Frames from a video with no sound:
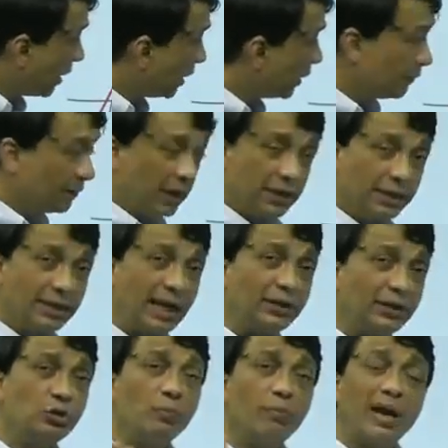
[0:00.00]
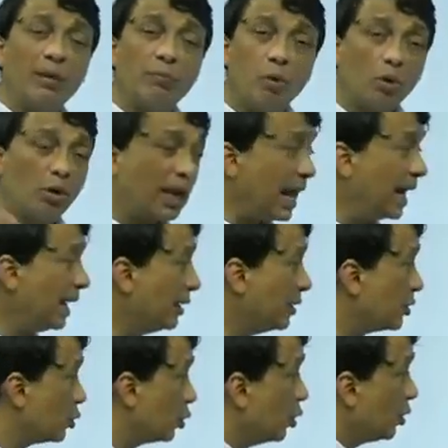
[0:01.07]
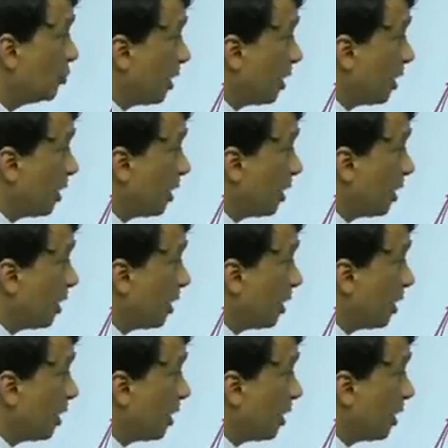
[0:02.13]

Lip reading: refractive index tends to bend more light. So